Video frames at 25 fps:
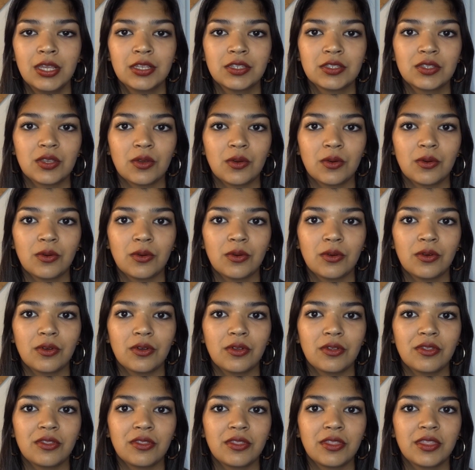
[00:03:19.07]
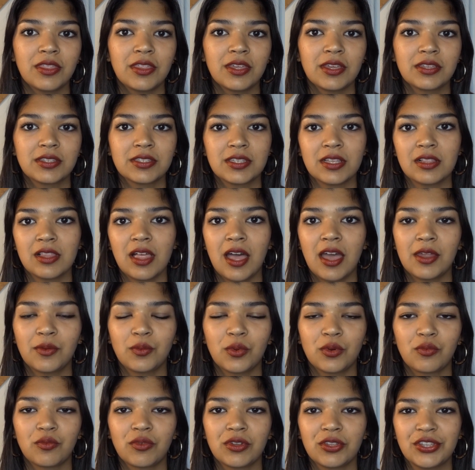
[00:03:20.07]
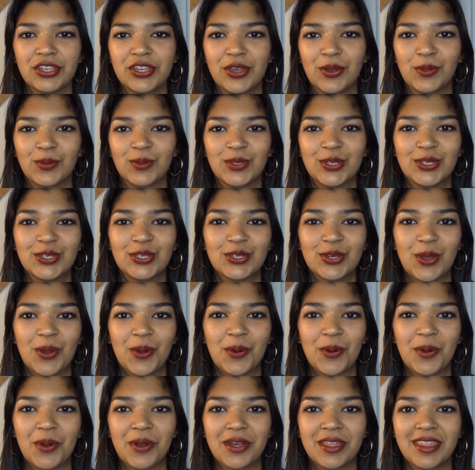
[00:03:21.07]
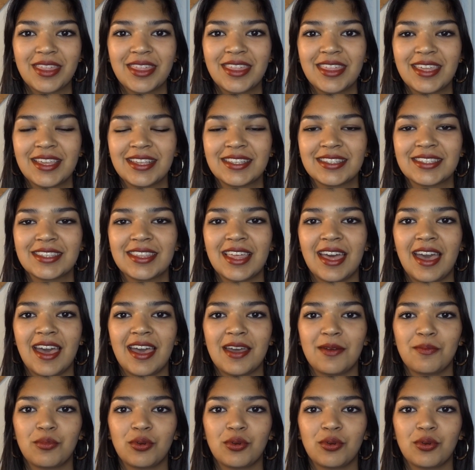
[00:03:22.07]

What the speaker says: So the salon would really only show things that